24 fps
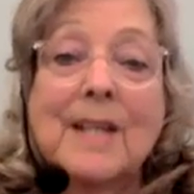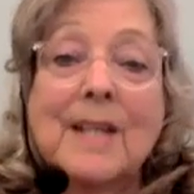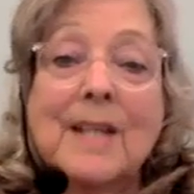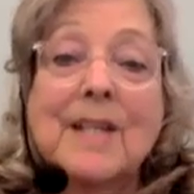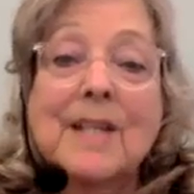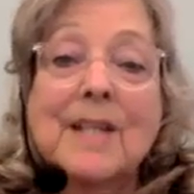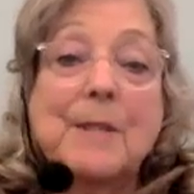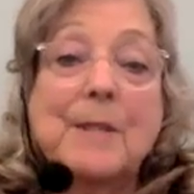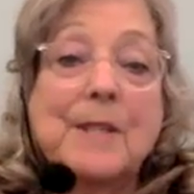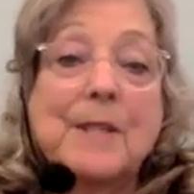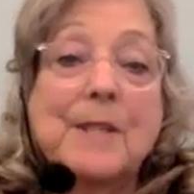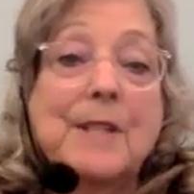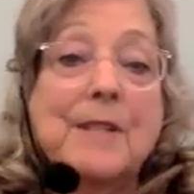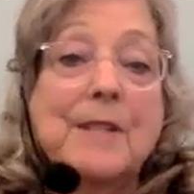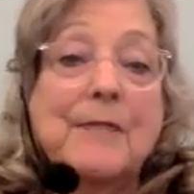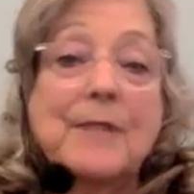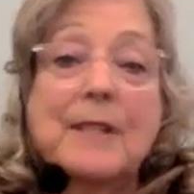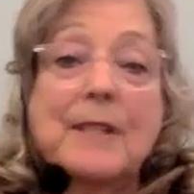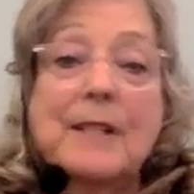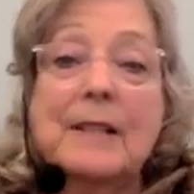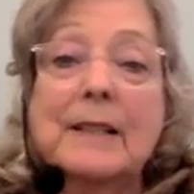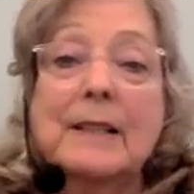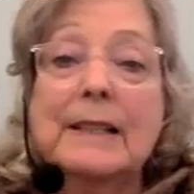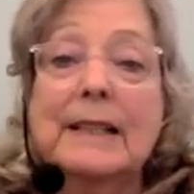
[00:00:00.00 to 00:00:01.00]

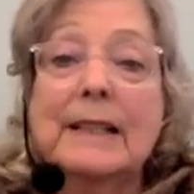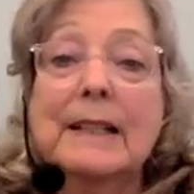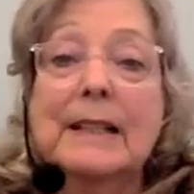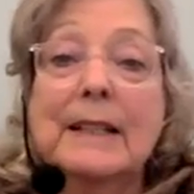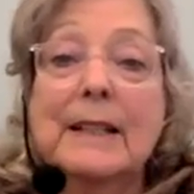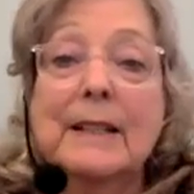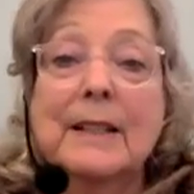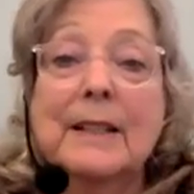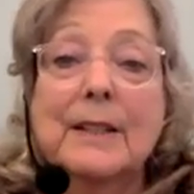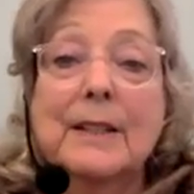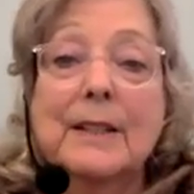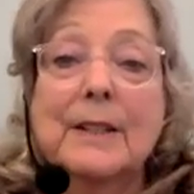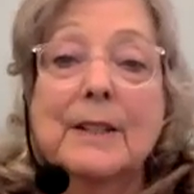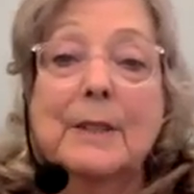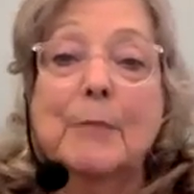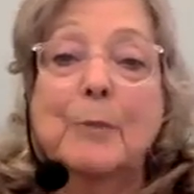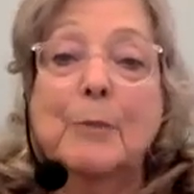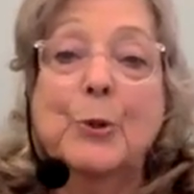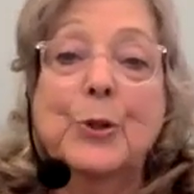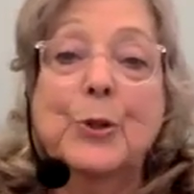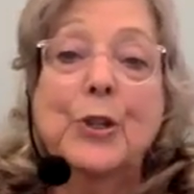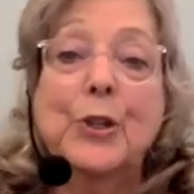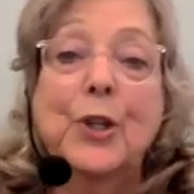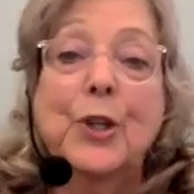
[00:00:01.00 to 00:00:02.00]
Specifically, the
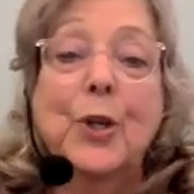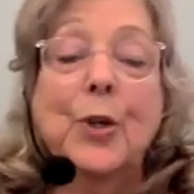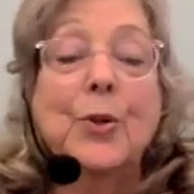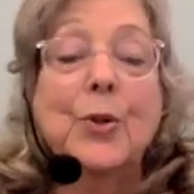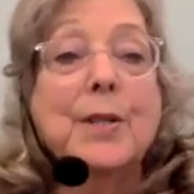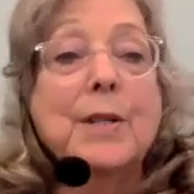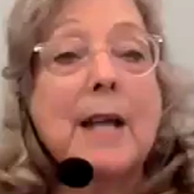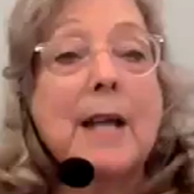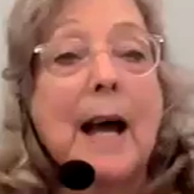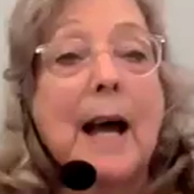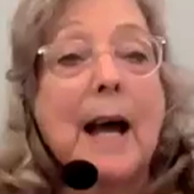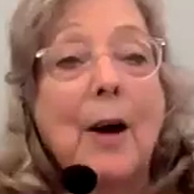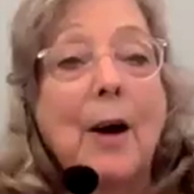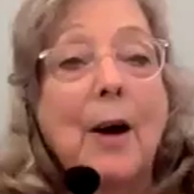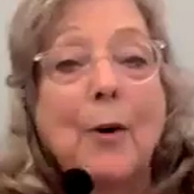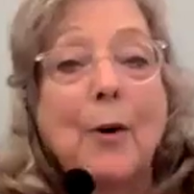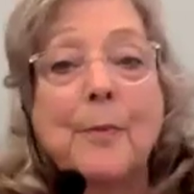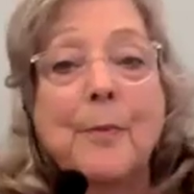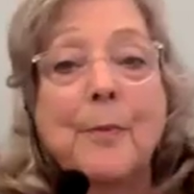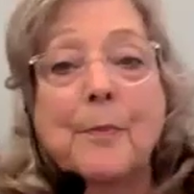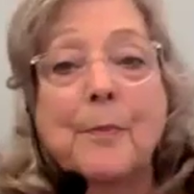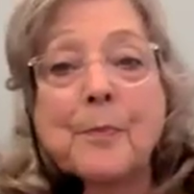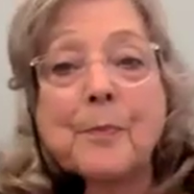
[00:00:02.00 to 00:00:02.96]
Buddha notes how